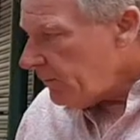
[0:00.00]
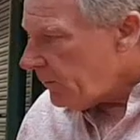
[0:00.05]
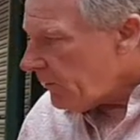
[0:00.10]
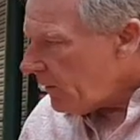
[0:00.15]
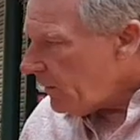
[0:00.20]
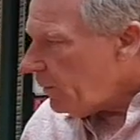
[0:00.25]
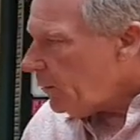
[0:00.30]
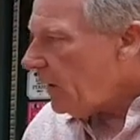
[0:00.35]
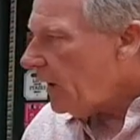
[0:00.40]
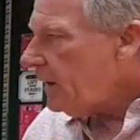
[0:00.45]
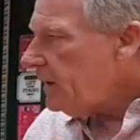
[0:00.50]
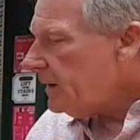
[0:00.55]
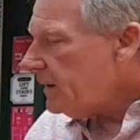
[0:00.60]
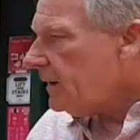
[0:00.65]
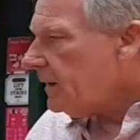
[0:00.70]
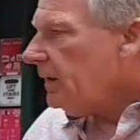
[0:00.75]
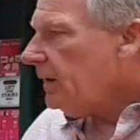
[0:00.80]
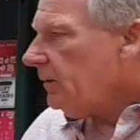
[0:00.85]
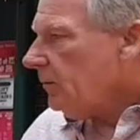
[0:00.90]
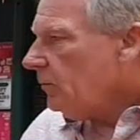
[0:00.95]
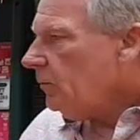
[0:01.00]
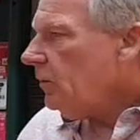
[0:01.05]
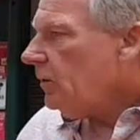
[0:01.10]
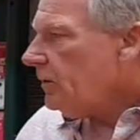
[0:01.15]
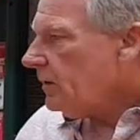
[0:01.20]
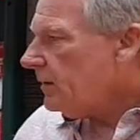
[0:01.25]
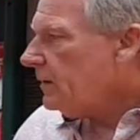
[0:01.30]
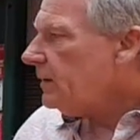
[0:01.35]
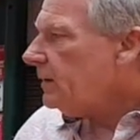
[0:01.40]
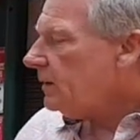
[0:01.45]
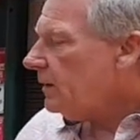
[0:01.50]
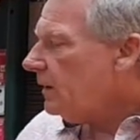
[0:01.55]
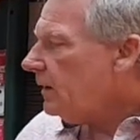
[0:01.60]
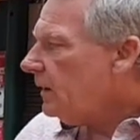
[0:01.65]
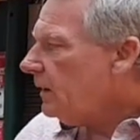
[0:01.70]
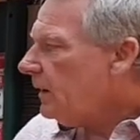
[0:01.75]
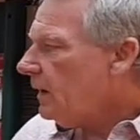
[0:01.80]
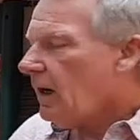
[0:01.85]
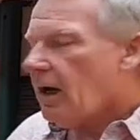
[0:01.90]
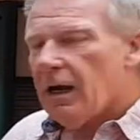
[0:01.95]
for the painting was
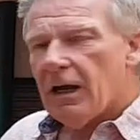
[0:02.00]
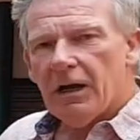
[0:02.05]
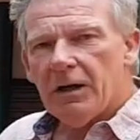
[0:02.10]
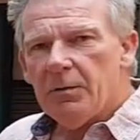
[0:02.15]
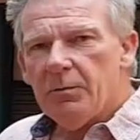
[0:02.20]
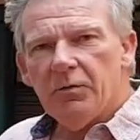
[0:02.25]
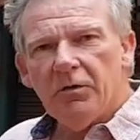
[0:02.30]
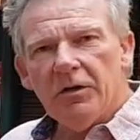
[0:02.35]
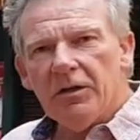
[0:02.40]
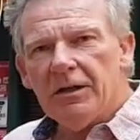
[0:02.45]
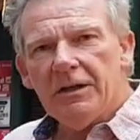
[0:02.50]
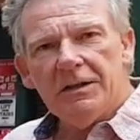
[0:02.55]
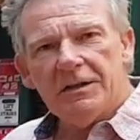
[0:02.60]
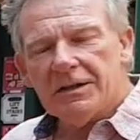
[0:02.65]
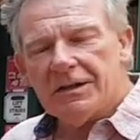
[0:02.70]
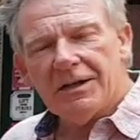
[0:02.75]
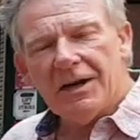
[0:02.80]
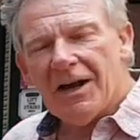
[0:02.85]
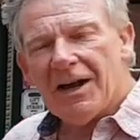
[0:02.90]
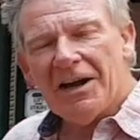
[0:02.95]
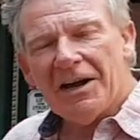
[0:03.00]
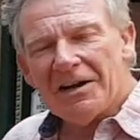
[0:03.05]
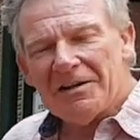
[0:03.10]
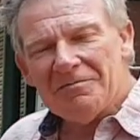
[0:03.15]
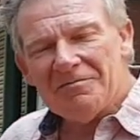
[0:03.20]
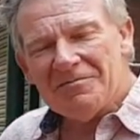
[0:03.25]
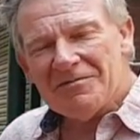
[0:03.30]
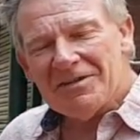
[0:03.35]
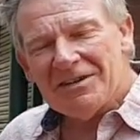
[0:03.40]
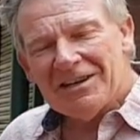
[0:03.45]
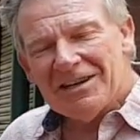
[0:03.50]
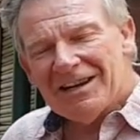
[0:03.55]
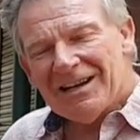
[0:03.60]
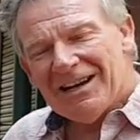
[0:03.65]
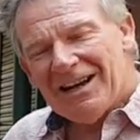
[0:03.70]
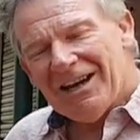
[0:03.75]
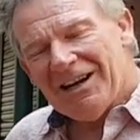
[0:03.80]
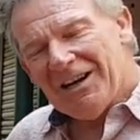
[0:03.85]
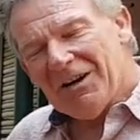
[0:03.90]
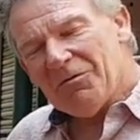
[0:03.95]
I had a brilliant time
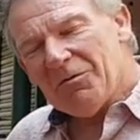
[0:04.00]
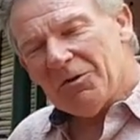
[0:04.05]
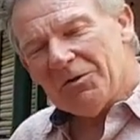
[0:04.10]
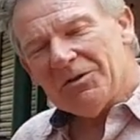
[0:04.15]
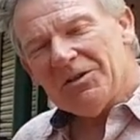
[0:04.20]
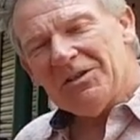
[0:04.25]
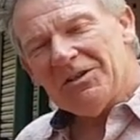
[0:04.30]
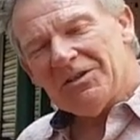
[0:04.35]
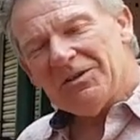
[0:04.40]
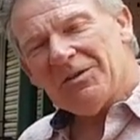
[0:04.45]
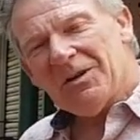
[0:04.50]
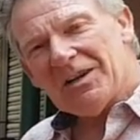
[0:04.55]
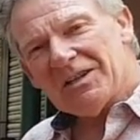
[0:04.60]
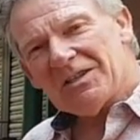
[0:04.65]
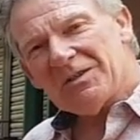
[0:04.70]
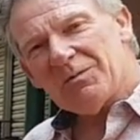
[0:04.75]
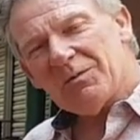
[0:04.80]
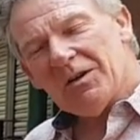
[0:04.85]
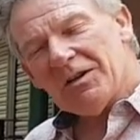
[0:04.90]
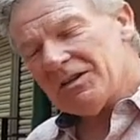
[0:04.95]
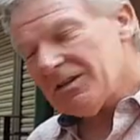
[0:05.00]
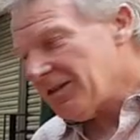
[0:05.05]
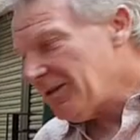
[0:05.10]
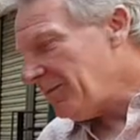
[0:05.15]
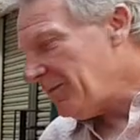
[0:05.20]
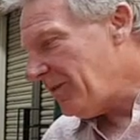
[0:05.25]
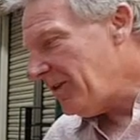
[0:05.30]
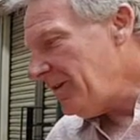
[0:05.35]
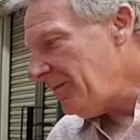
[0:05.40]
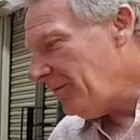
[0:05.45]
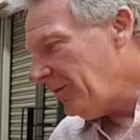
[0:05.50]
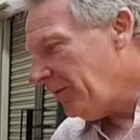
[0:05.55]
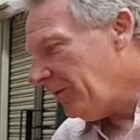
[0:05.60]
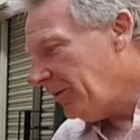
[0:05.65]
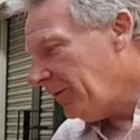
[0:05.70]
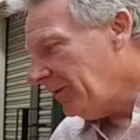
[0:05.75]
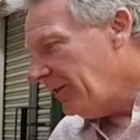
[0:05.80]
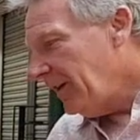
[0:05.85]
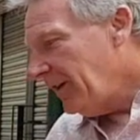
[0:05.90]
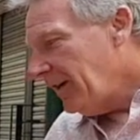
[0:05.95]
and I wanted to express to
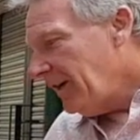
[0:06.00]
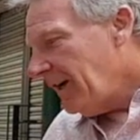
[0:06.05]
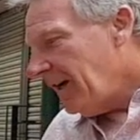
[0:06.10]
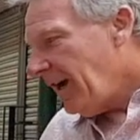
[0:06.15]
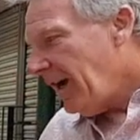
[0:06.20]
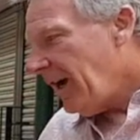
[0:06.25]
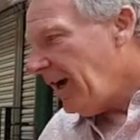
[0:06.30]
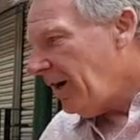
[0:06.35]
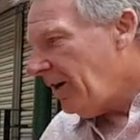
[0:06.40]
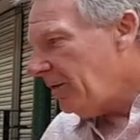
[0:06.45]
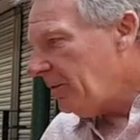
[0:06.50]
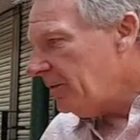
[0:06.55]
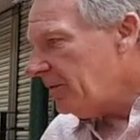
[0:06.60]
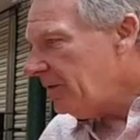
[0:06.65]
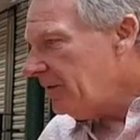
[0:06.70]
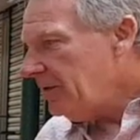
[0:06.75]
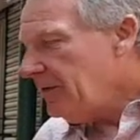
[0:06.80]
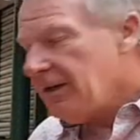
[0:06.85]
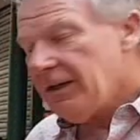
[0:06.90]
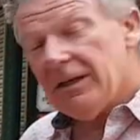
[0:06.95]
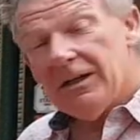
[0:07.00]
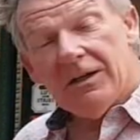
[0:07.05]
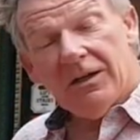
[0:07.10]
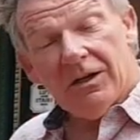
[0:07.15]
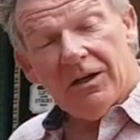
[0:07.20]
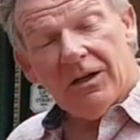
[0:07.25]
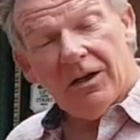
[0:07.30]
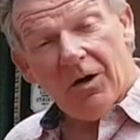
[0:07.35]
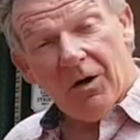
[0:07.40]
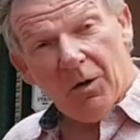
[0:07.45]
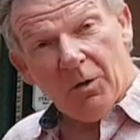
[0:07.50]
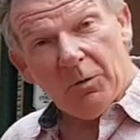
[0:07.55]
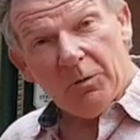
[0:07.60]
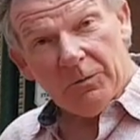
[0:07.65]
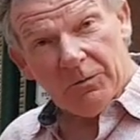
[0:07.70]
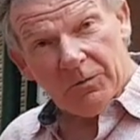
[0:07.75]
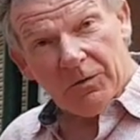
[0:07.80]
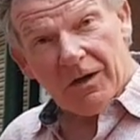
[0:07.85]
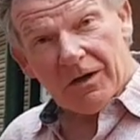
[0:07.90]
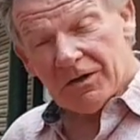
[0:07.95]
people how the
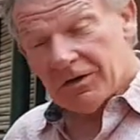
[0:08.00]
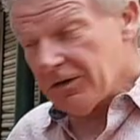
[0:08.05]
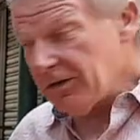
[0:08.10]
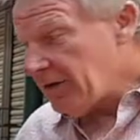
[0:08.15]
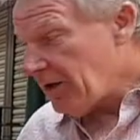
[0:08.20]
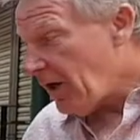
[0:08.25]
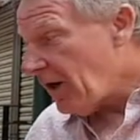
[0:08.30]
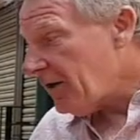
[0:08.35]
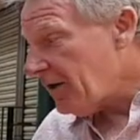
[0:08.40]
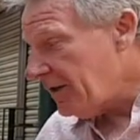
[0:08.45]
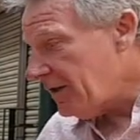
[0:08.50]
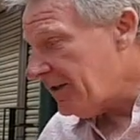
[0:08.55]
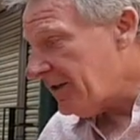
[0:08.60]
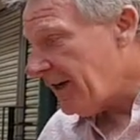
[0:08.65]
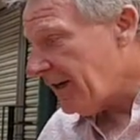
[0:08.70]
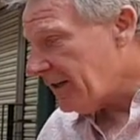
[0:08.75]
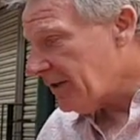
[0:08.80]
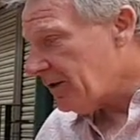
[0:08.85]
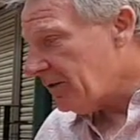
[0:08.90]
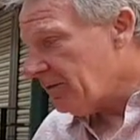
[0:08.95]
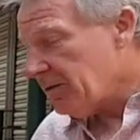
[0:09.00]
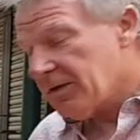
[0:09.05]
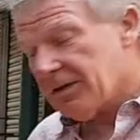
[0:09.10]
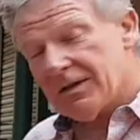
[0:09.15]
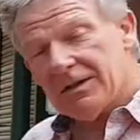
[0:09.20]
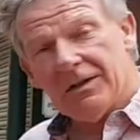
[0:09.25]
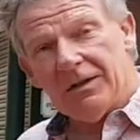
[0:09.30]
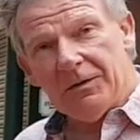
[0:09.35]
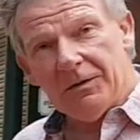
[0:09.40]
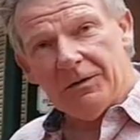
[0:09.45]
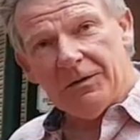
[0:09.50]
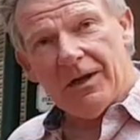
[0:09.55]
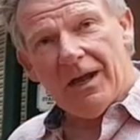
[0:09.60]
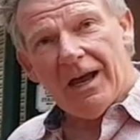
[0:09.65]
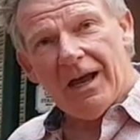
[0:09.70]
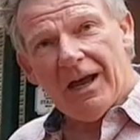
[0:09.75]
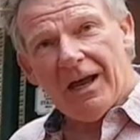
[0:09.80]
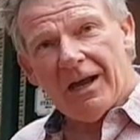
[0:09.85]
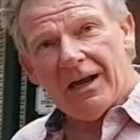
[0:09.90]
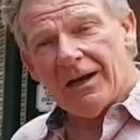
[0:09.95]
old-fashioned architecture is still
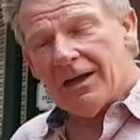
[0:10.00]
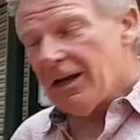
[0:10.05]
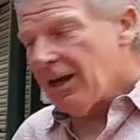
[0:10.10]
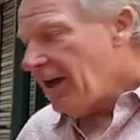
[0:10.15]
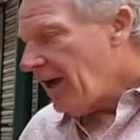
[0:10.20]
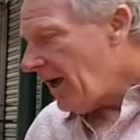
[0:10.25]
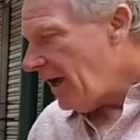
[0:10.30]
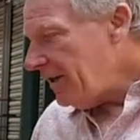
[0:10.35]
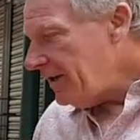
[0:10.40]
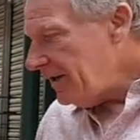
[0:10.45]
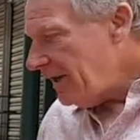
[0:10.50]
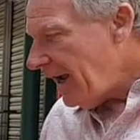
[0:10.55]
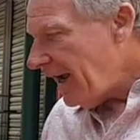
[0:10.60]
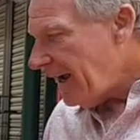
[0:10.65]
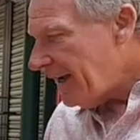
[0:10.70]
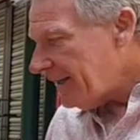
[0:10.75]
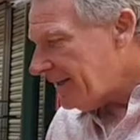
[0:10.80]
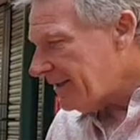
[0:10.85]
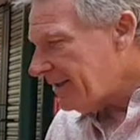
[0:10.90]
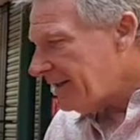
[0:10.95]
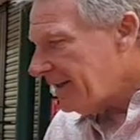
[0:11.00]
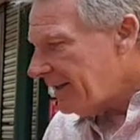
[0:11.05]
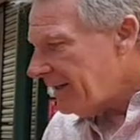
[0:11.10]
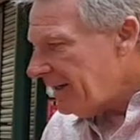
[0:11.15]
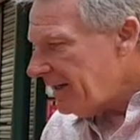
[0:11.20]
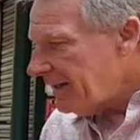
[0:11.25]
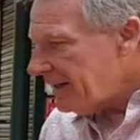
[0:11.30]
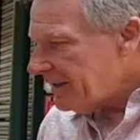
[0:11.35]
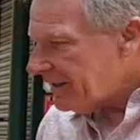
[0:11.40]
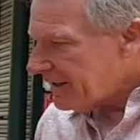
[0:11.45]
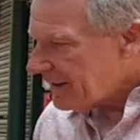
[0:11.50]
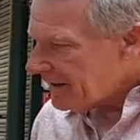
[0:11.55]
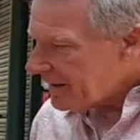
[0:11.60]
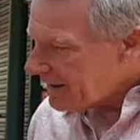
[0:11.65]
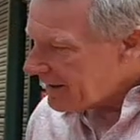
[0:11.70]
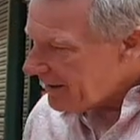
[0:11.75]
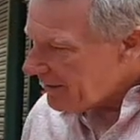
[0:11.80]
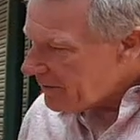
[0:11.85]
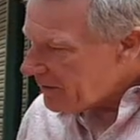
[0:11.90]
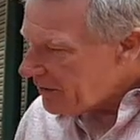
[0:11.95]
there and yet it
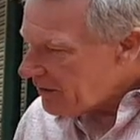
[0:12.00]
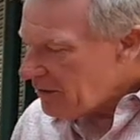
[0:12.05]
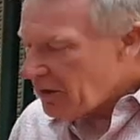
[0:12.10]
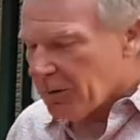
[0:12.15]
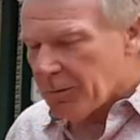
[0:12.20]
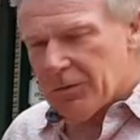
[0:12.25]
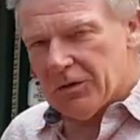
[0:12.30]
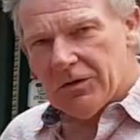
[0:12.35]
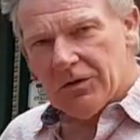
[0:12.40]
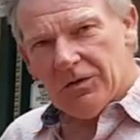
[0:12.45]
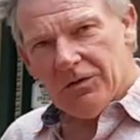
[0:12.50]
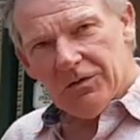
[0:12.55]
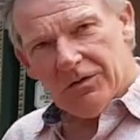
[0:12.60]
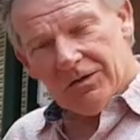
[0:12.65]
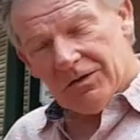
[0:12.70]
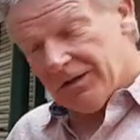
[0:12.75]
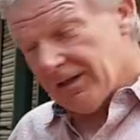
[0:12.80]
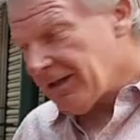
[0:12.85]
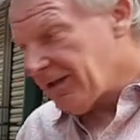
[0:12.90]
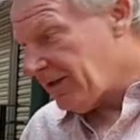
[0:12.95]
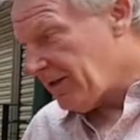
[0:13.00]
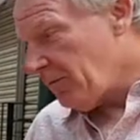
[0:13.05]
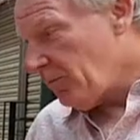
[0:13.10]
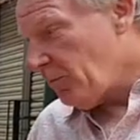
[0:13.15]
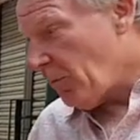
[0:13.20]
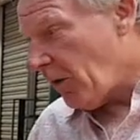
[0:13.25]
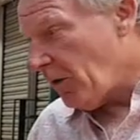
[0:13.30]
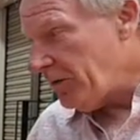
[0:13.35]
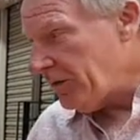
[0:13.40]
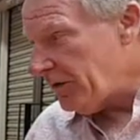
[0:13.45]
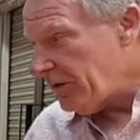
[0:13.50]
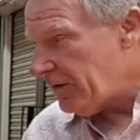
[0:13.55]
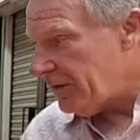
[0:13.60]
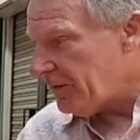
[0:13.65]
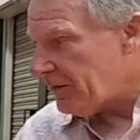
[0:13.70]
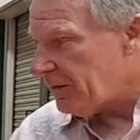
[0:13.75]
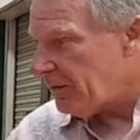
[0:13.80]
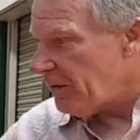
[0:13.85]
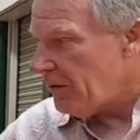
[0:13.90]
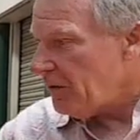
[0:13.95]
gives you the opportunity to wander
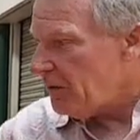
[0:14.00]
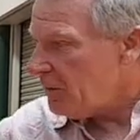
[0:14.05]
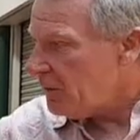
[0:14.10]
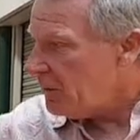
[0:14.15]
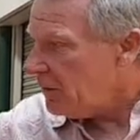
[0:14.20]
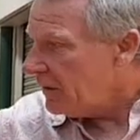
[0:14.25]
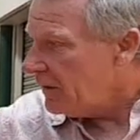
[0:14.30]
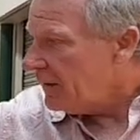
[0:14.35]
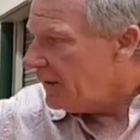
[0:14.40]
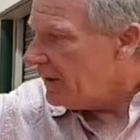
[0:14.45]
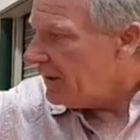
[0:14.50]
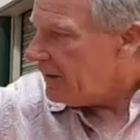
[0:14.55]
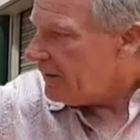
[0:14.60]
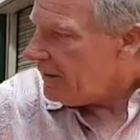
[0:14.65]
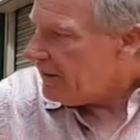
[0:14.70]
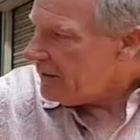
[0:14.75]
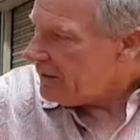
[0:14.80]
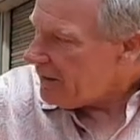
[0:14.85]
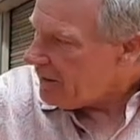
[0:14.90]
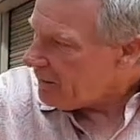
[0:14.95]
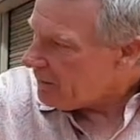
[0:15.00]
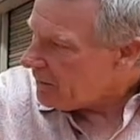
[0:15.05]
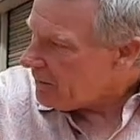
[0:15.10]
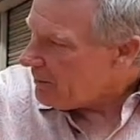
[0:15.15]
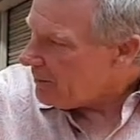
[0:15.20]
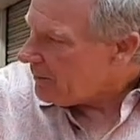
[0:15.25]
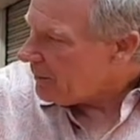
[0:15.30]
through the different